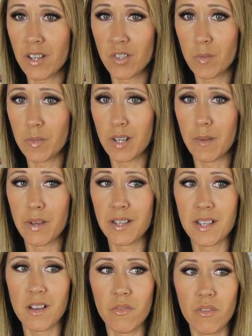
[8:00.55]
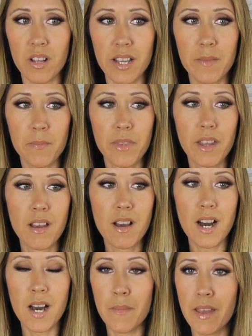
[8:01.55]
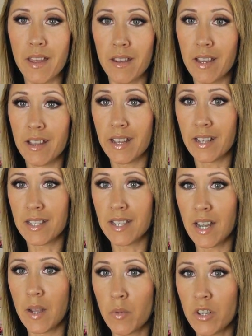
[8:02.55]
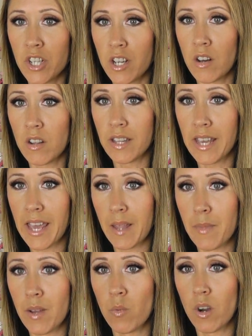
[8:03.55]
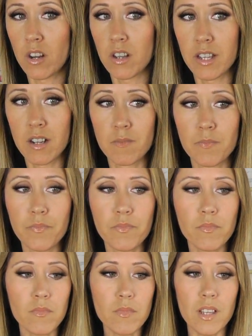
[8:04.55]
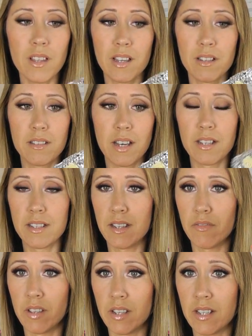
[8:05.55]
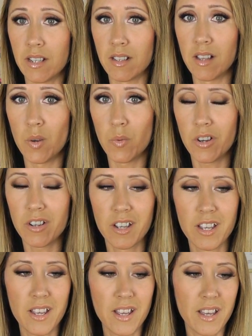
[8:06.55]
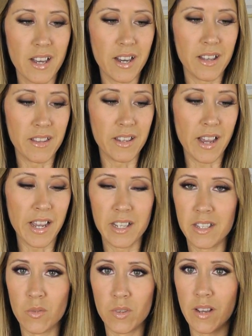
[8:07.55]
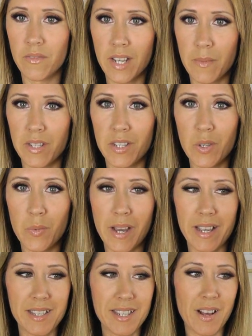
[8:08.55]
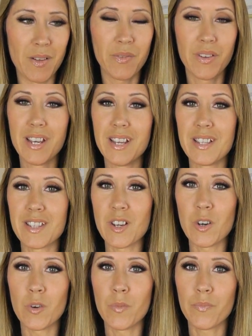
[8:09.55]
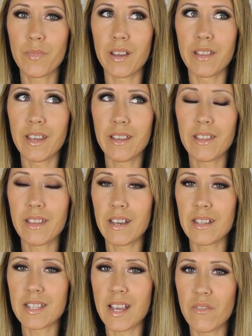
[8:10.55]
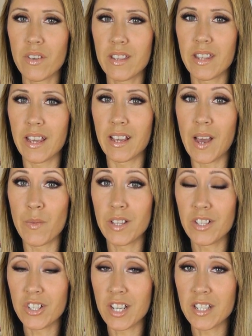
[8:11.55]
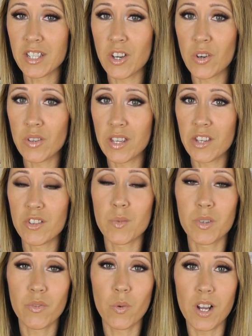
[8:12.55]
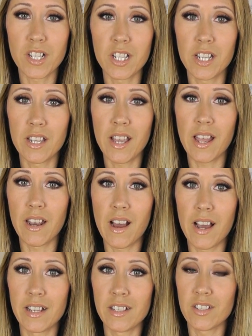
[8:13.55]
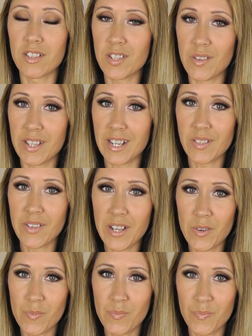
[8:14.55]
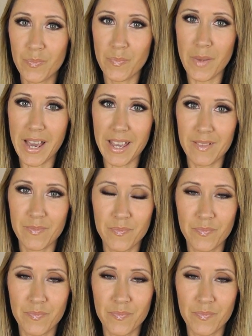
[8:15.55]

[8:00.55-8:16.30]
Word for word: I dreamed it up myself, really. Um, and again, like I said, I appreciate all the handmade work on there. That, that definitely takes a lot of work. Uh, that I don't have time to do myself. So I think that's everything. I will let you guys go. Thank you so much for watching and I shall see you in the next video. Bye.